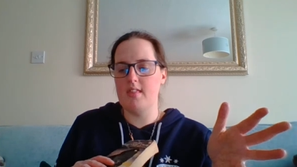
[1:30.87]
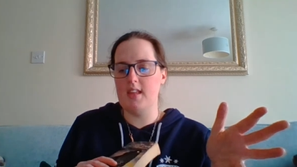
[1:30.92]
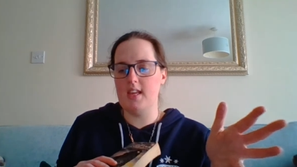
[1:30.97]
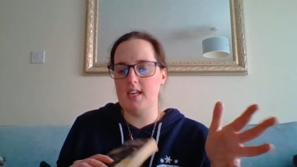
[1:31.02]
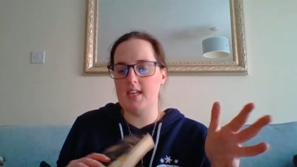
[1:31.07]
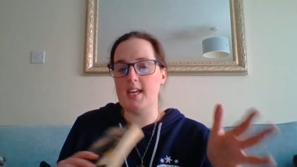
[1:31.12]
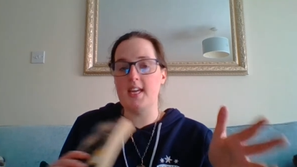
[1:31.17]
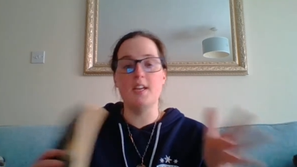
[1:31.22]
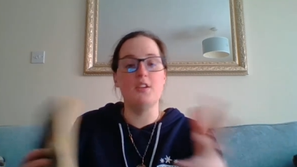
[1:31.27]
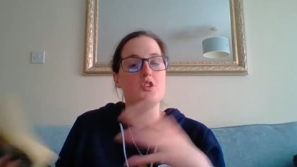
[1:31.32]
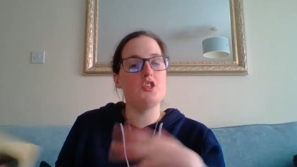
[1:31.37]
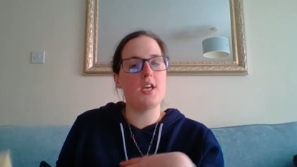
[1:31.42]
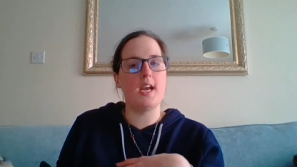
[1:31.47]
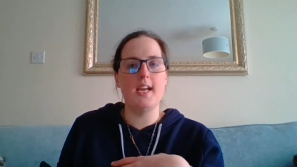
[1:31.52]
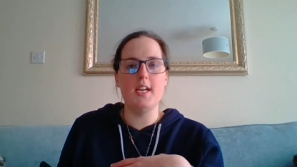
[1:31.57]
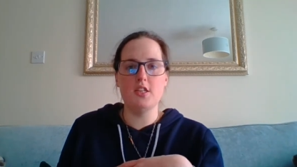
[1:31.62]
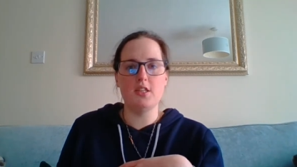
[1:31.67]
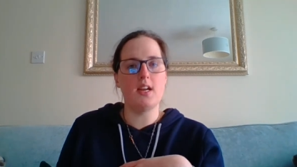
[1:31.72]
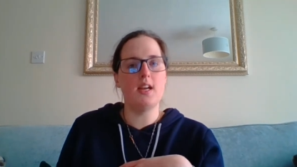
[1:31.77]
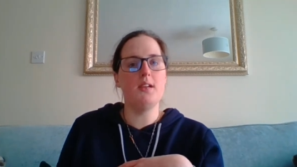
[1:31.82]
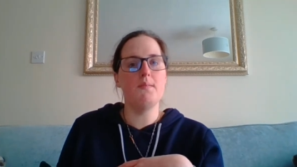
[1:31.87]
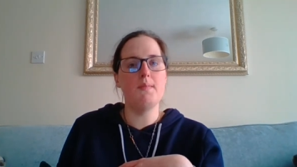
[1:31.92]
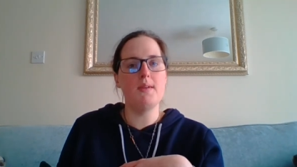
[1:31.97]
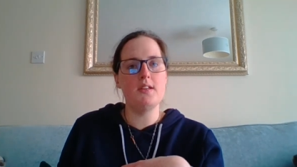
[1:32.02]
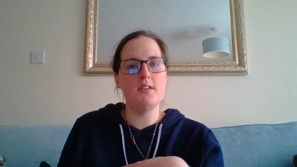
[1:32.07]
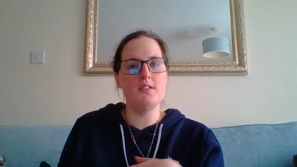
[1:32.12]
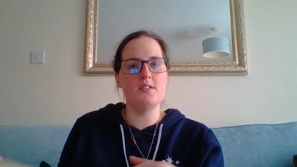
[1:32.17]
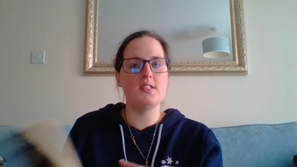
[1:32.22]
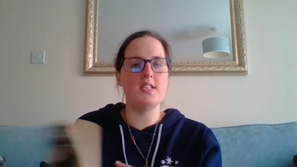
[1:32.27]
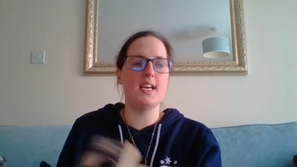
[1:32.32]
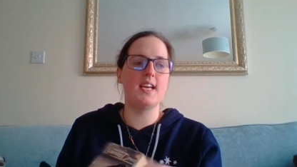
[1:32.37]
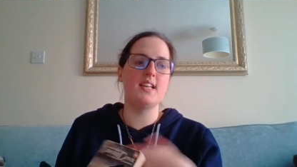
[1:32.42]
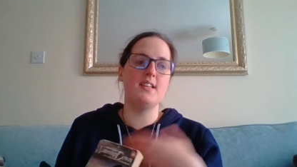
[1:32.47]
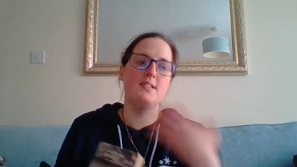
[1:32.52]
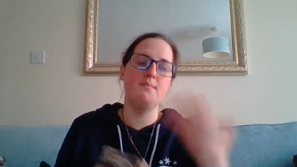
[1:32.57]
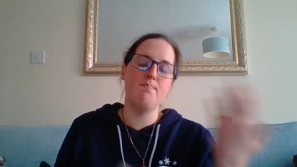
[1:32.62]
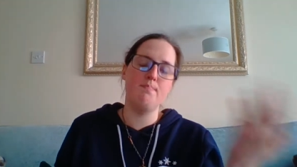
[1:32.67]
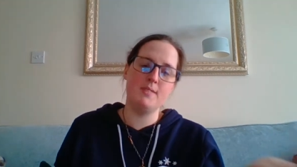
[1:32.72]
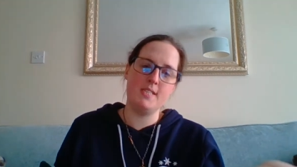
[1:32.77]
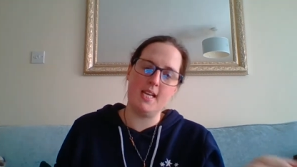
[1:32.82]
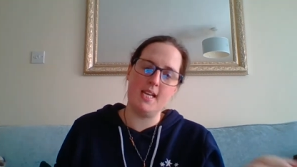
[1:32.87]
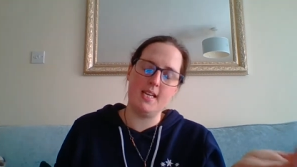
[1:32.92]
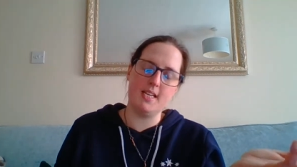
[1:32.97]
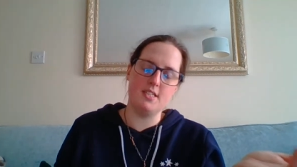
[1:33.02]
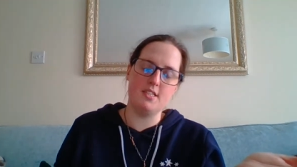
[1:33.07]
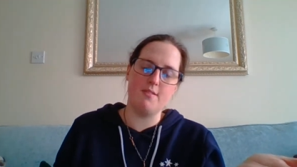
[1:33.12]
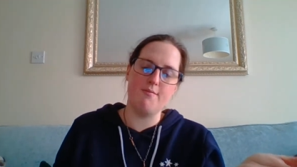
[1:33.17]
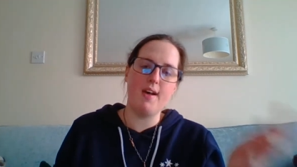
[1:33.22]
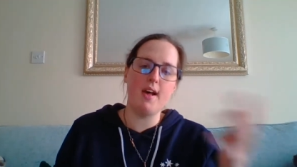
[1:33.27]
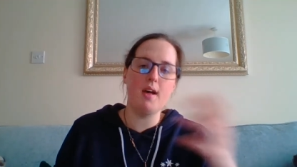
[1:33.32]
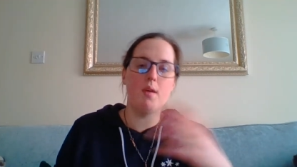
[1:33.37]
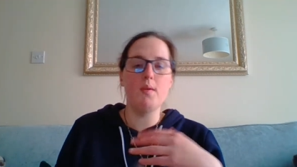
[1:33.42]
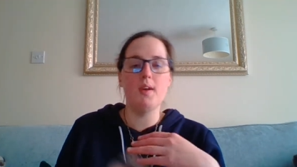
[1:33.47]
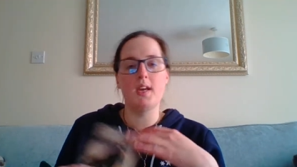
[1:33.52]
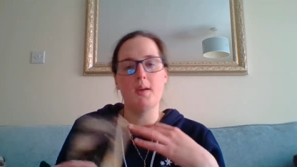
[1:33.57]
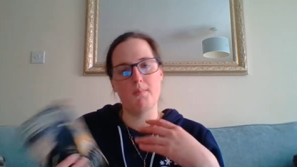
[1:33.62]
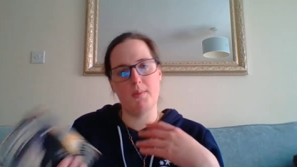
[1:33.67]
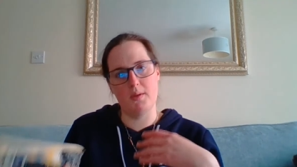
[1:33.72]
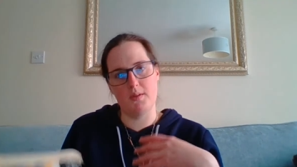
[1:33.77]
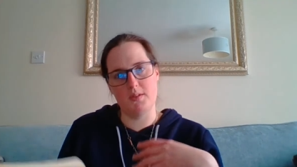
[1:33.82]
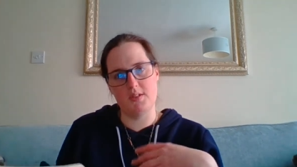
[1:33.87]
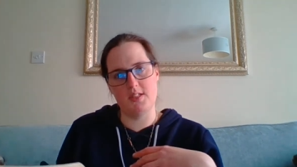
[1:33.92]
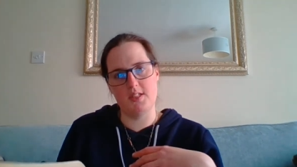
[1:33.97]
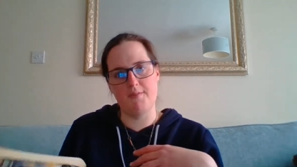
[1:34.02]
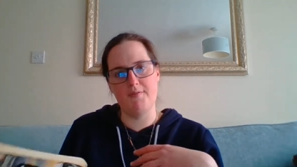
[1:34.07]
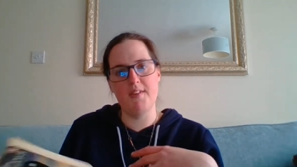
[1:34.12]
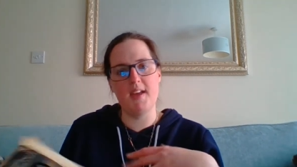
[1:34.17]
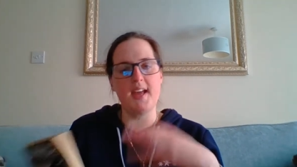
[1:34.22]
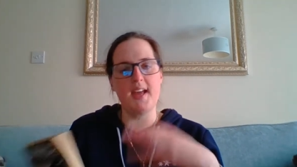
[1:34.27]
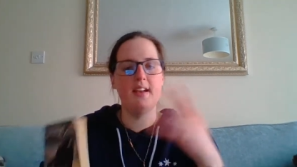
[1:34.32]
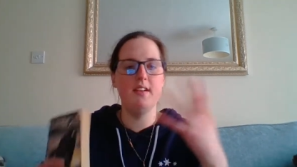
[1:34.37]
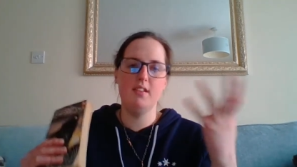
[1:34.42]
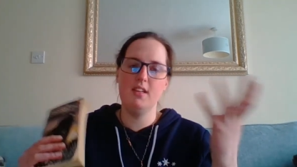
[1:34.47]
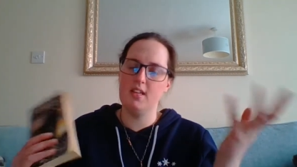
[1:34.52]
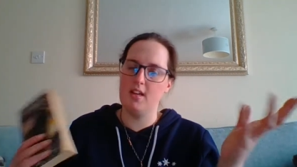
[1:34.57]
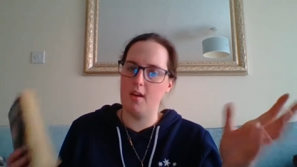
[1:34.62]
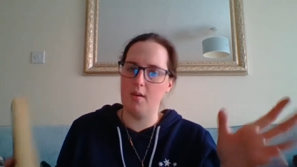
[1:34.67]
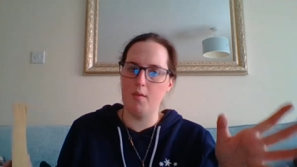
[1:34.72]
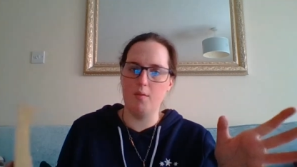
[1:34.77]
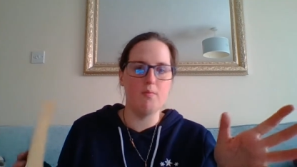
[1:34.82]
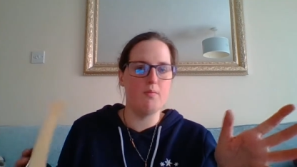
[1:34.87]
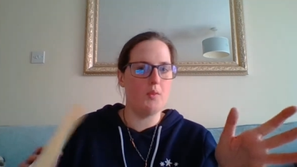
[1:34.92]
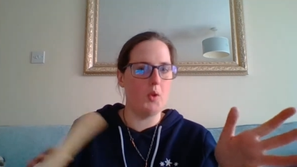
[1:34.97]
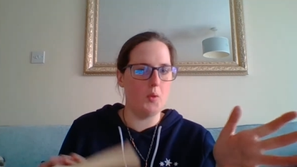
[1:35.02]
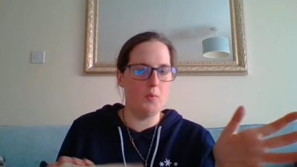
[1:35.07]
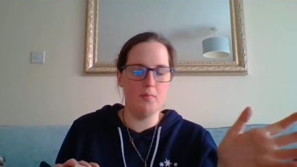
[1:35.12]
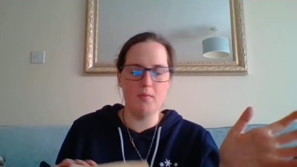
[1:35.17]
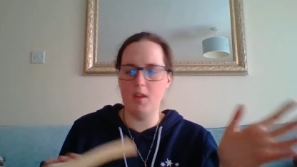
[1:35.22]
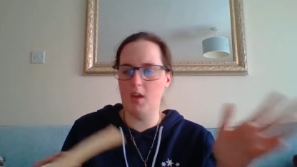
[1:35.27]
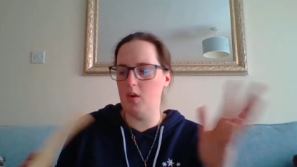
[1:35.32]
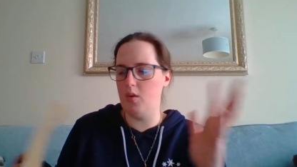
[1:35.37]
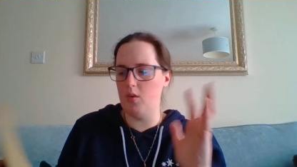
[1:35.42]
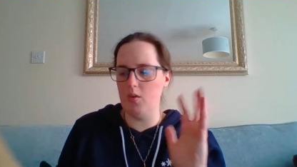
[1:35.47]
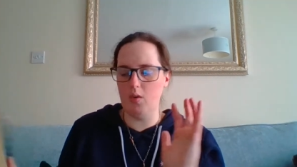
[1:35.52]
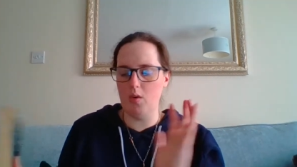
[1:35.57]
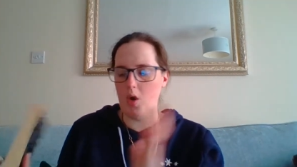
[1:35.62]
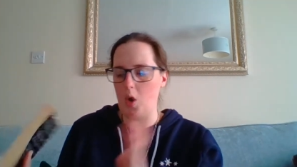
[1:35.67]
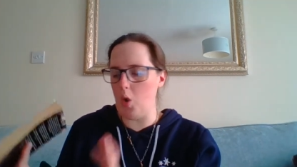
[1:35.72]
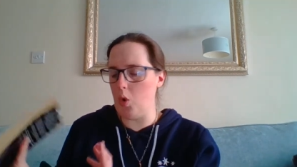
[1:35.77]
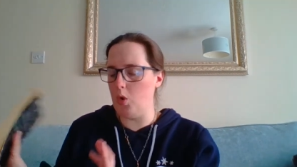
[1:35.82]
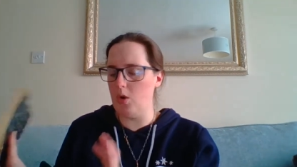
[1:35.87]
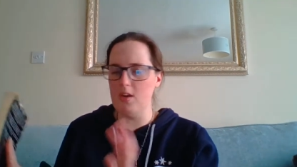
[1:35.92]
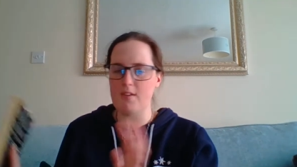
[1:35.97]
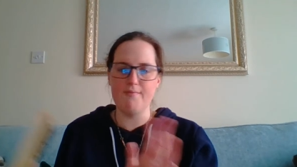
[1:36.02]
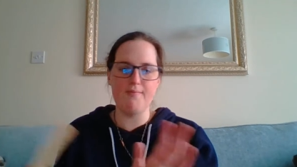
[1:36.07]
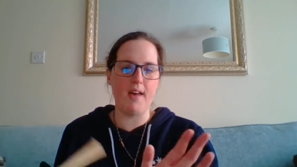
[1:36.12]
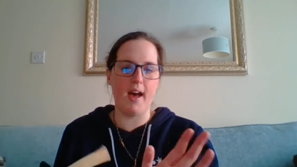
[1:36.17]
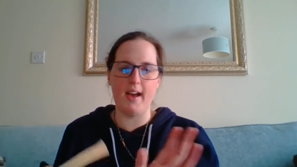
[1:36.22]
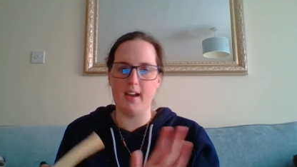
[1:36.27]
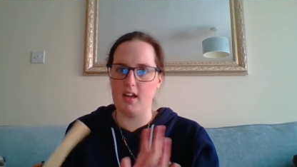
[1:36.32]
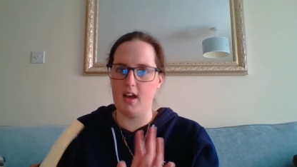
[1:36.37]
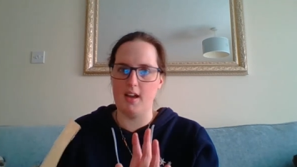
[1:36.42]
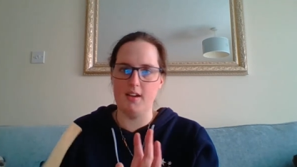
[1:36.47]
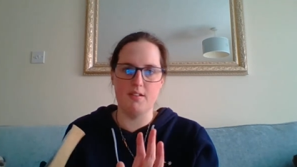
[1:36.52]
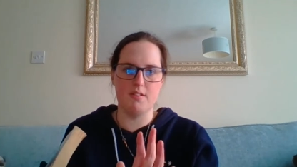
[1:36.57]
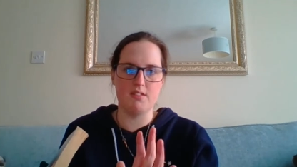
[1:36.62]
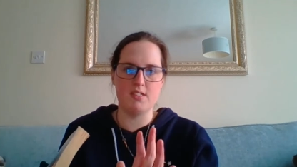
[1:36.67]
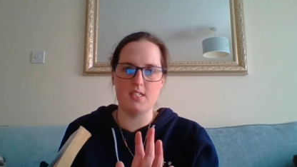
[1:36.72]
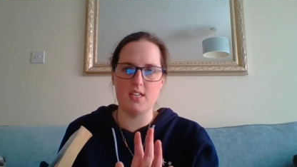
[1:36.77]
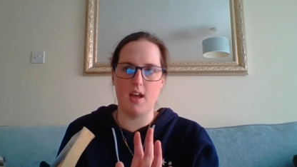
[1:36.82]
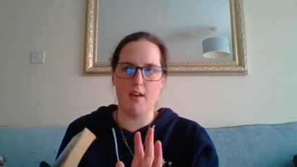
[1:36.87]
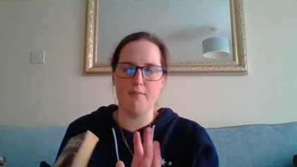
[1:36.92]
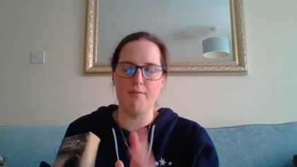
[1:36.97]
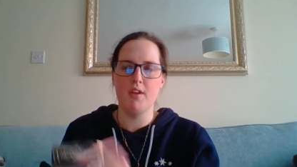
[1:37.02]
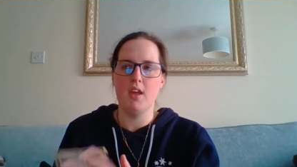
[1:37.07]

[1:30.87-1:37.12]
can change elements, it can take stuff out, it can put stuff in, you know, all of that kind of stuff.